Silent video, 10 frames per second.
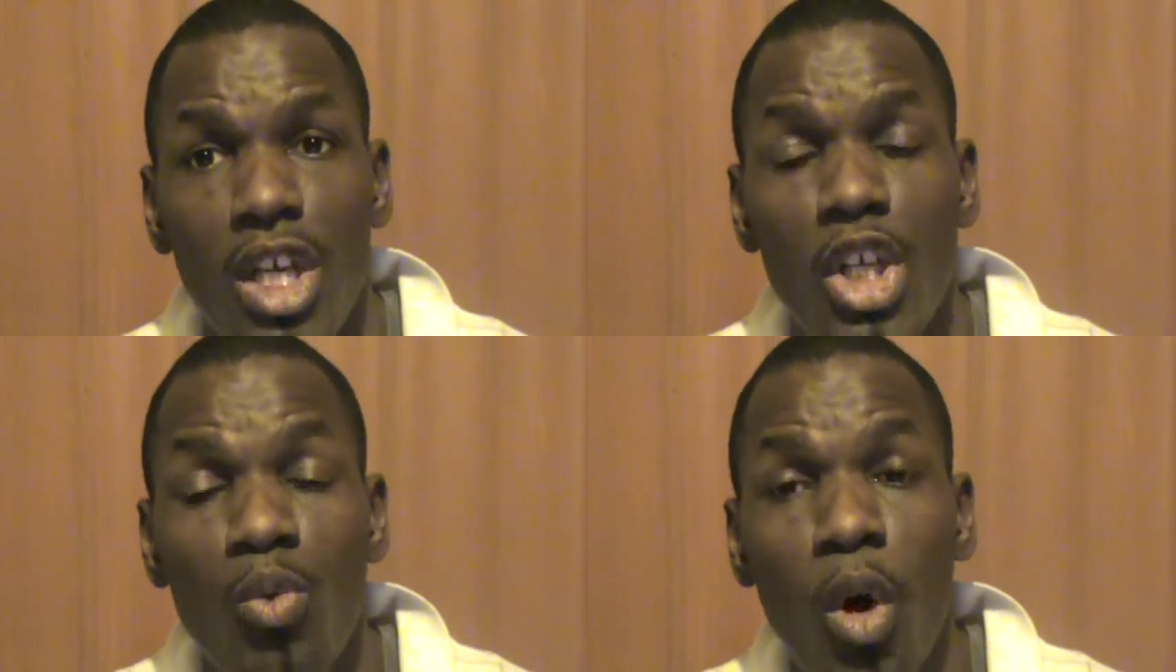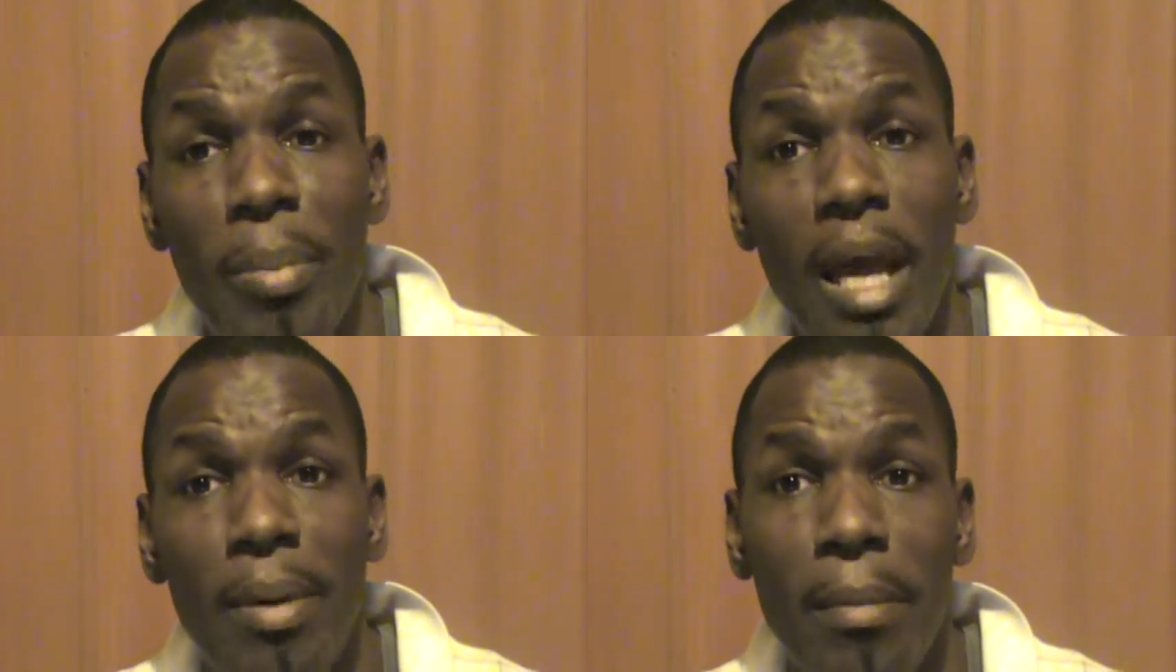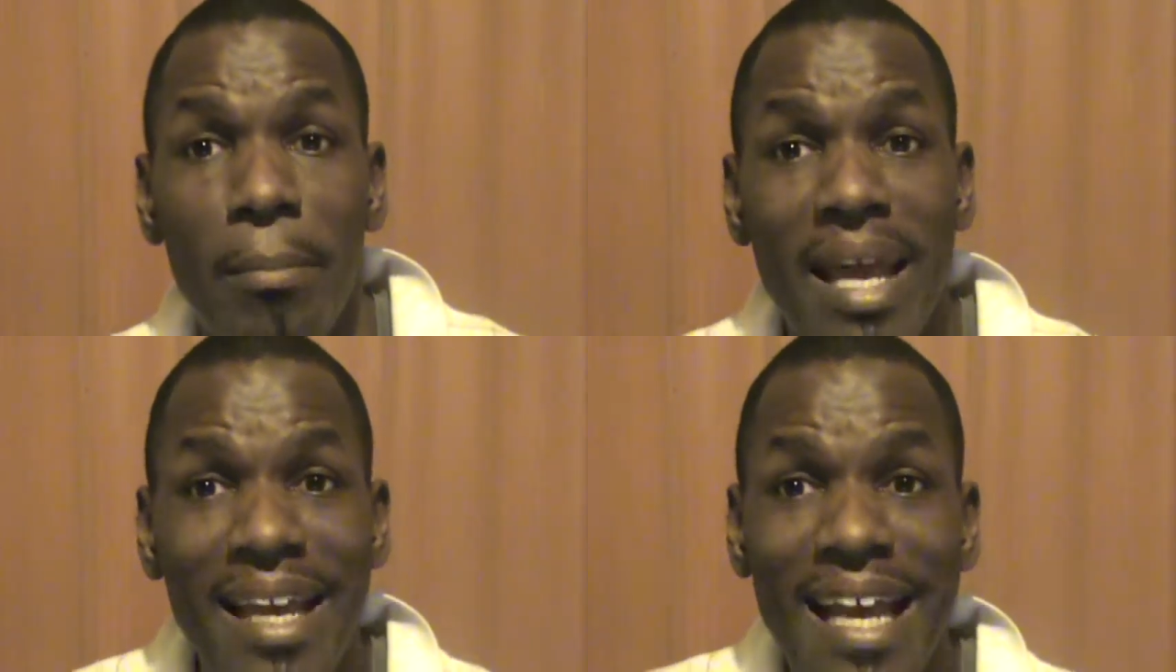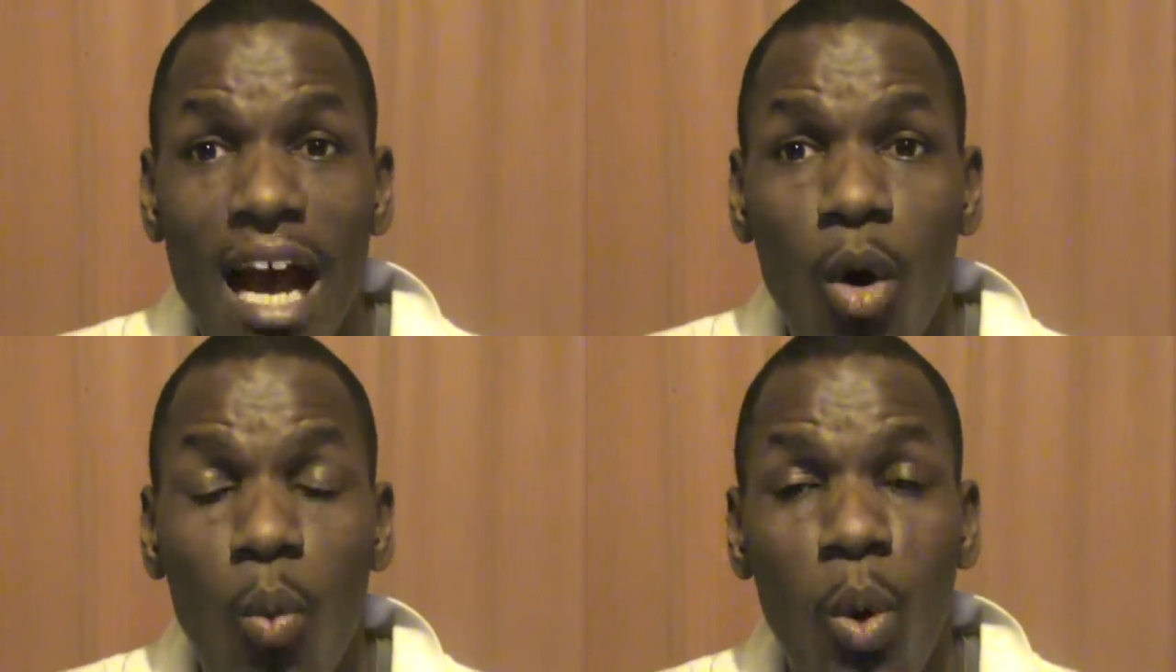You won't be able to make
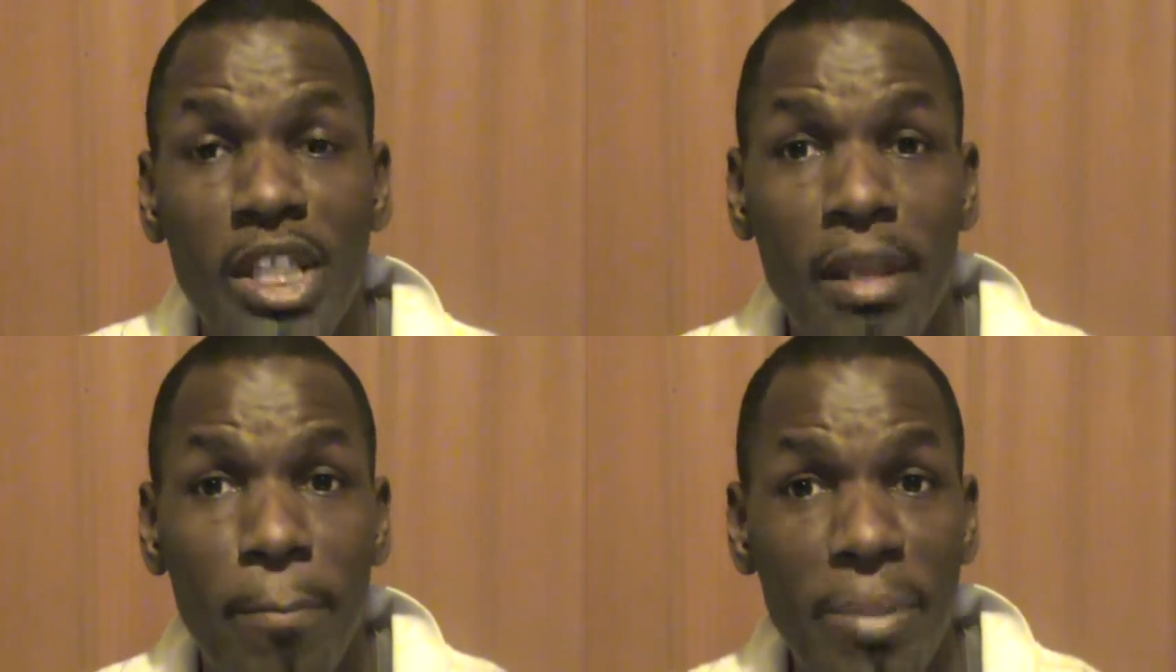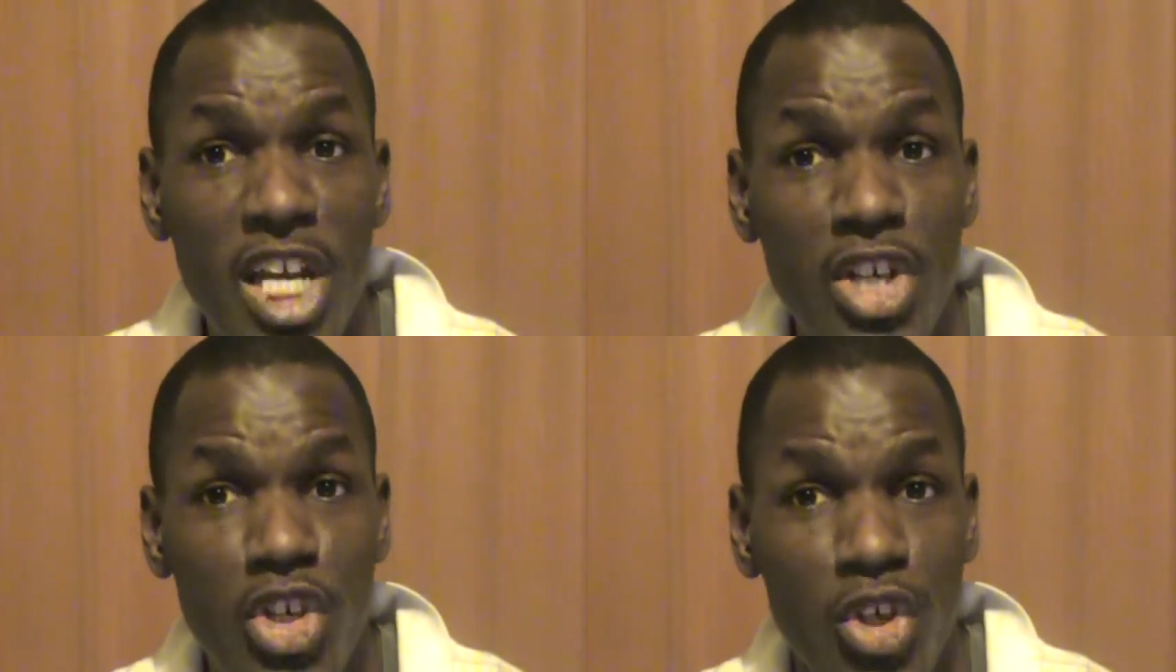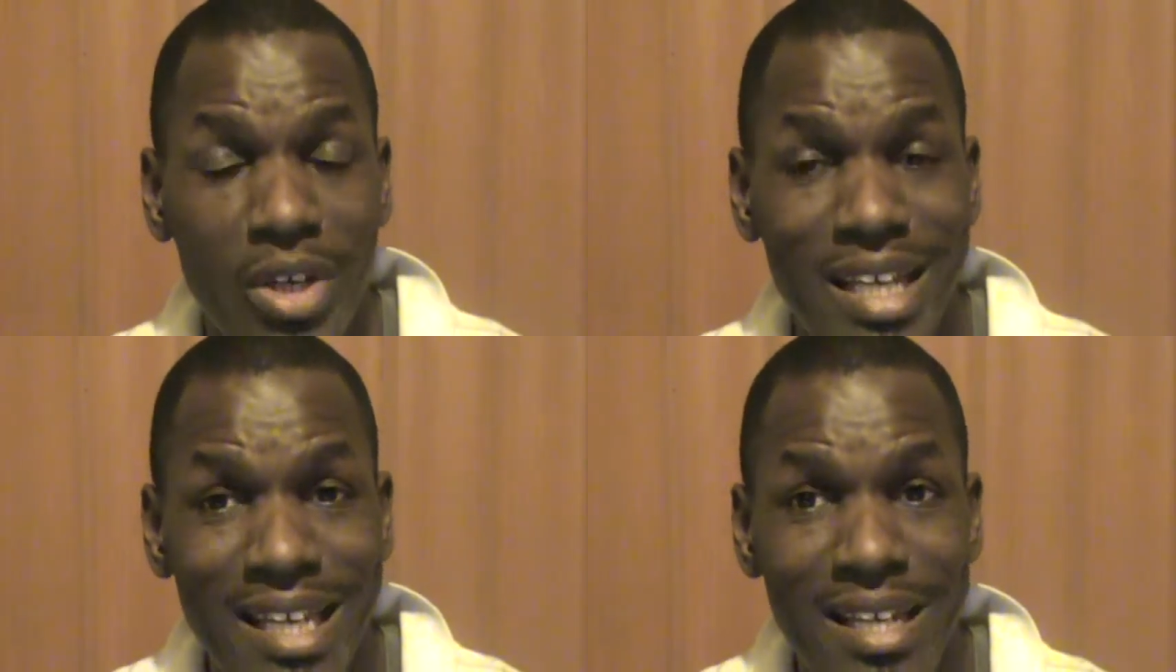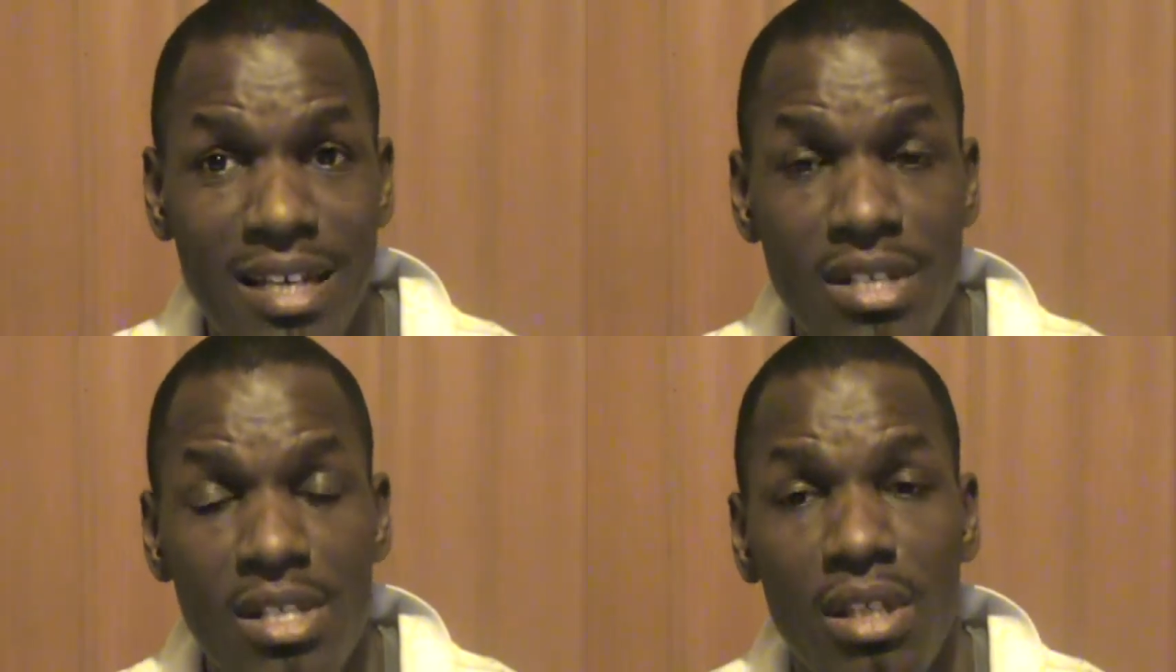out what the picture
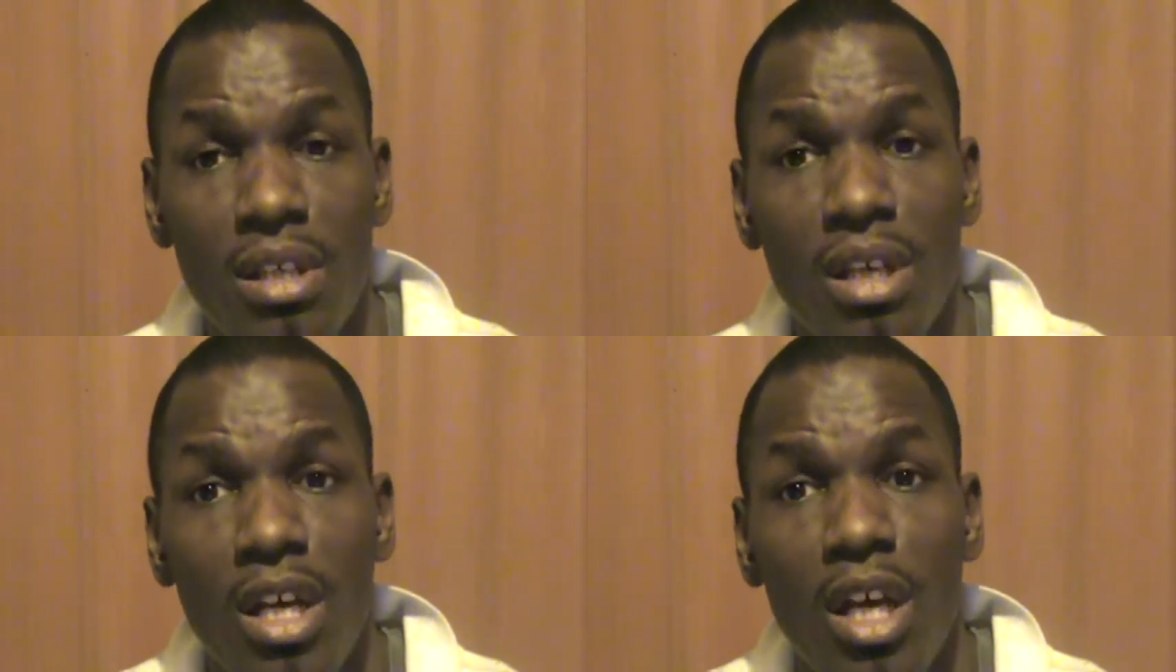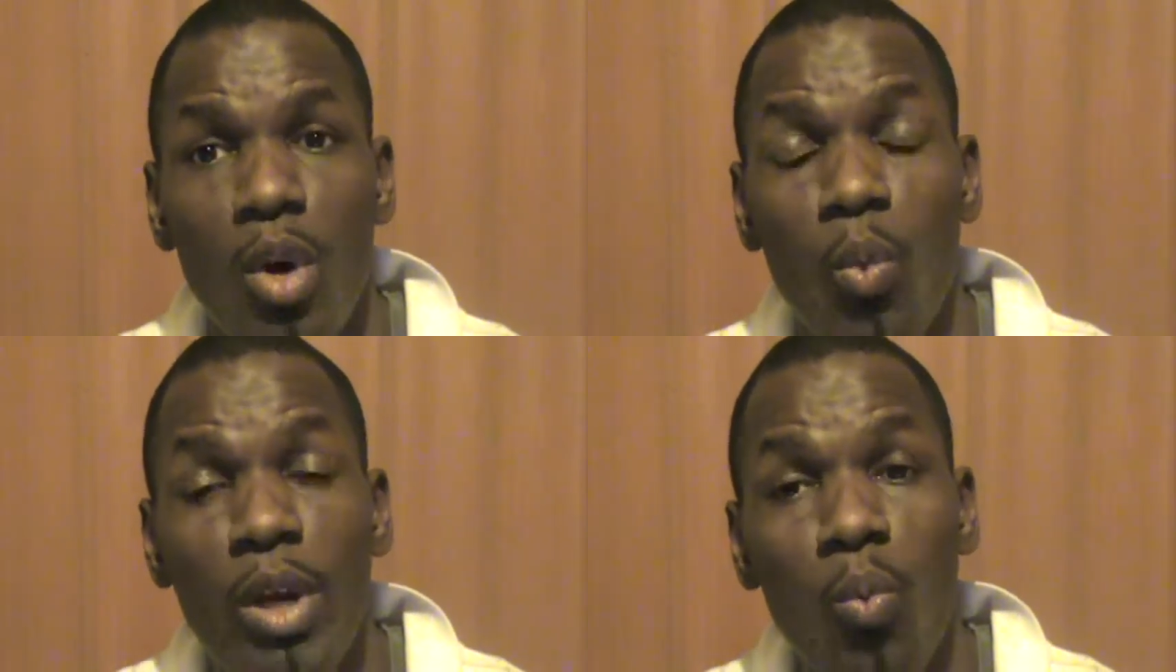is with